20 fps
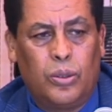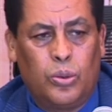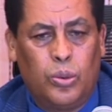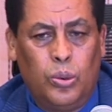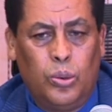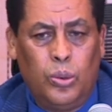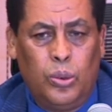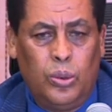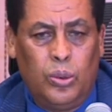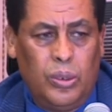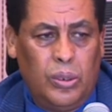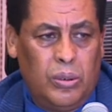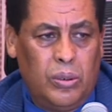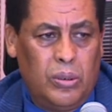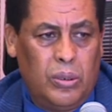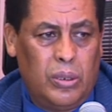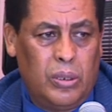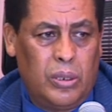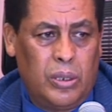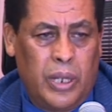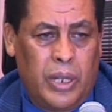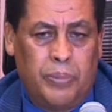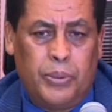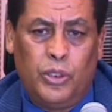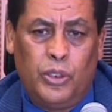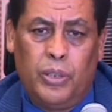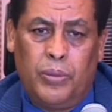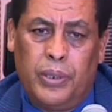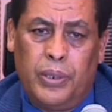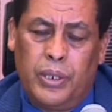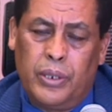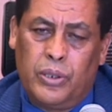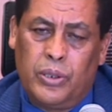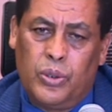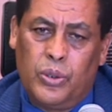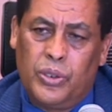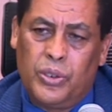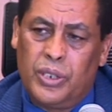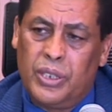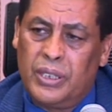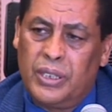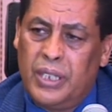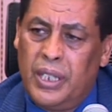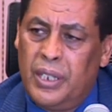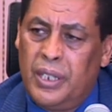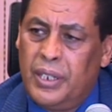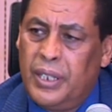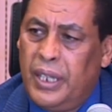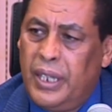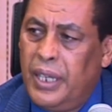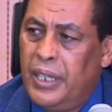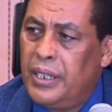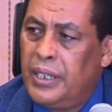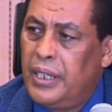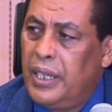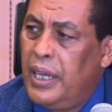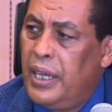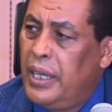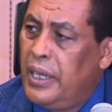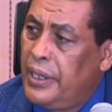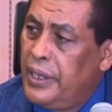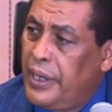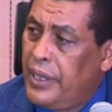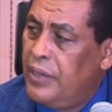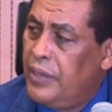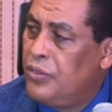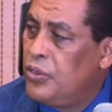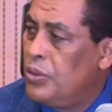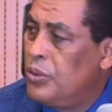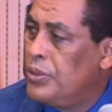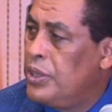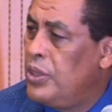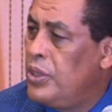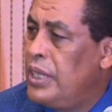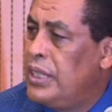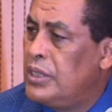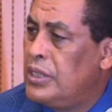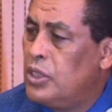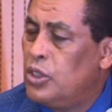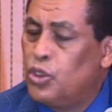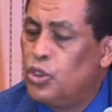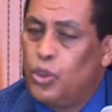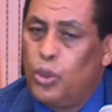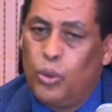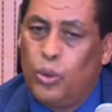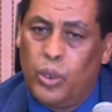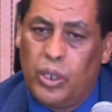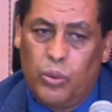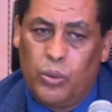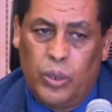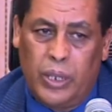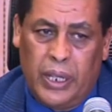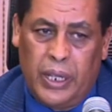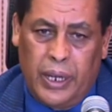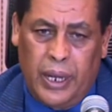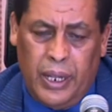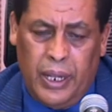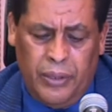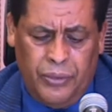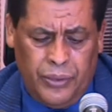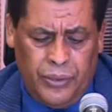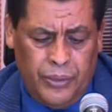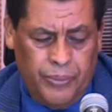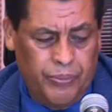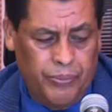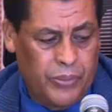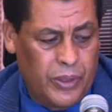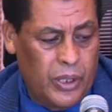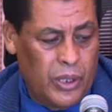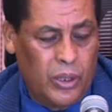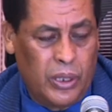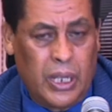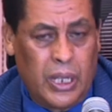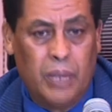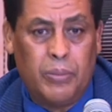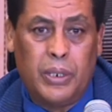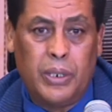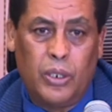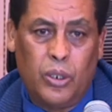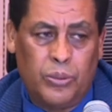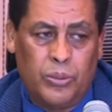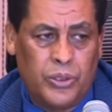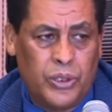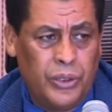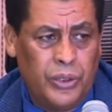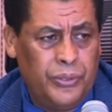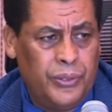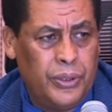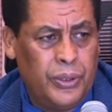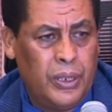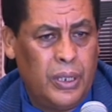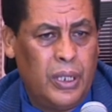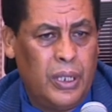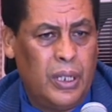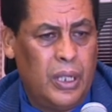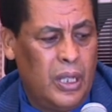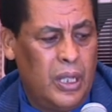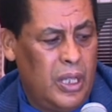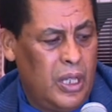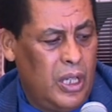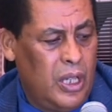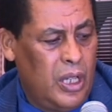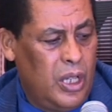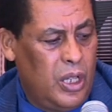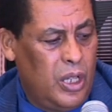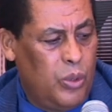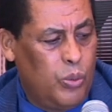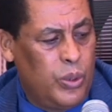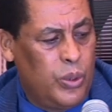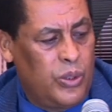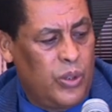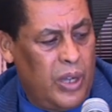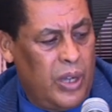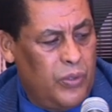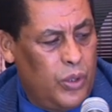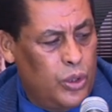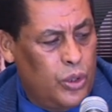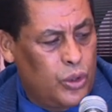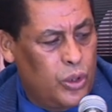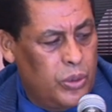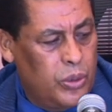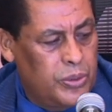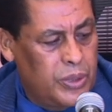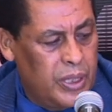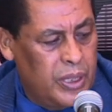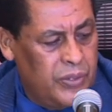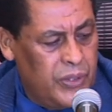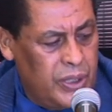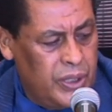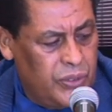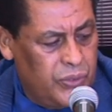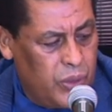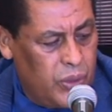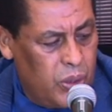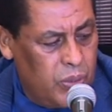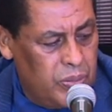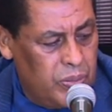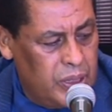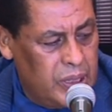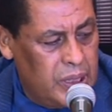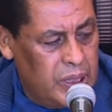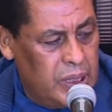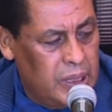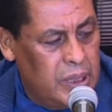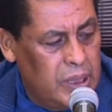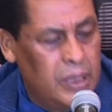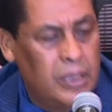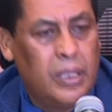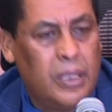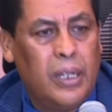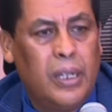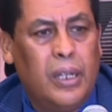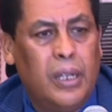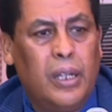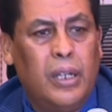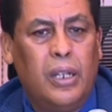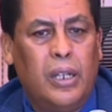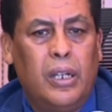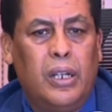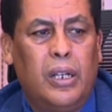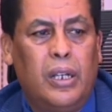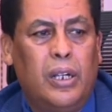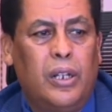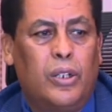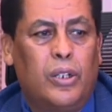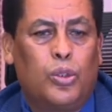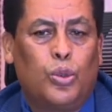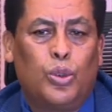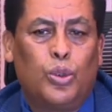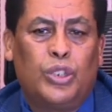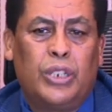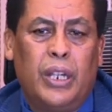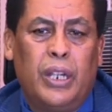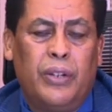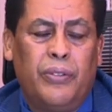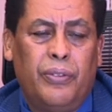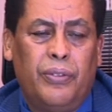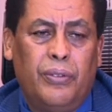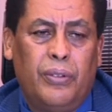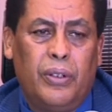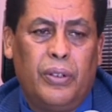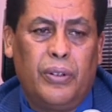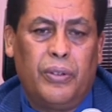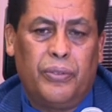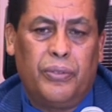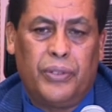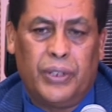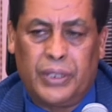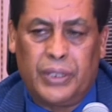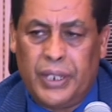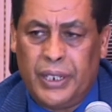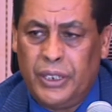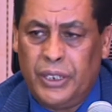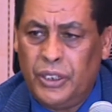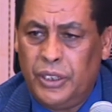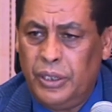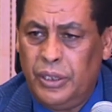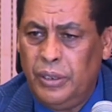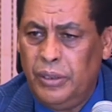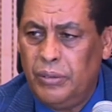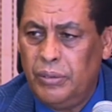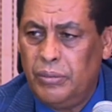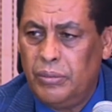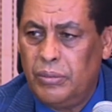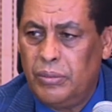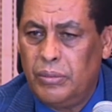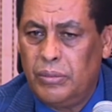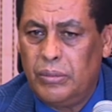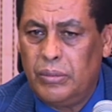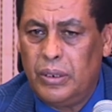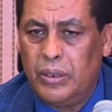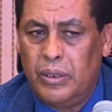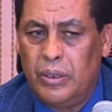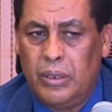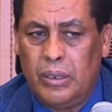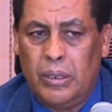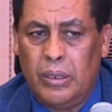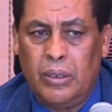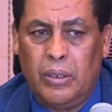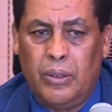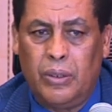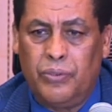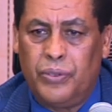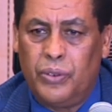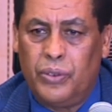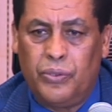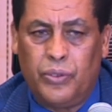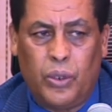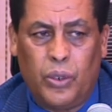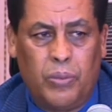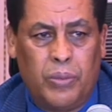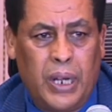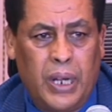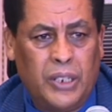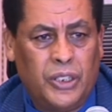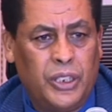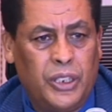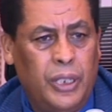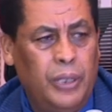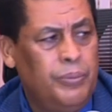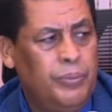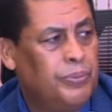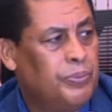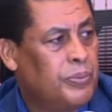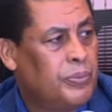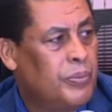Two reputable institutions, NDI and the IRA from the United States, will arrive. They will come and observe. We do have also observers from the Russian Federation, from Russia,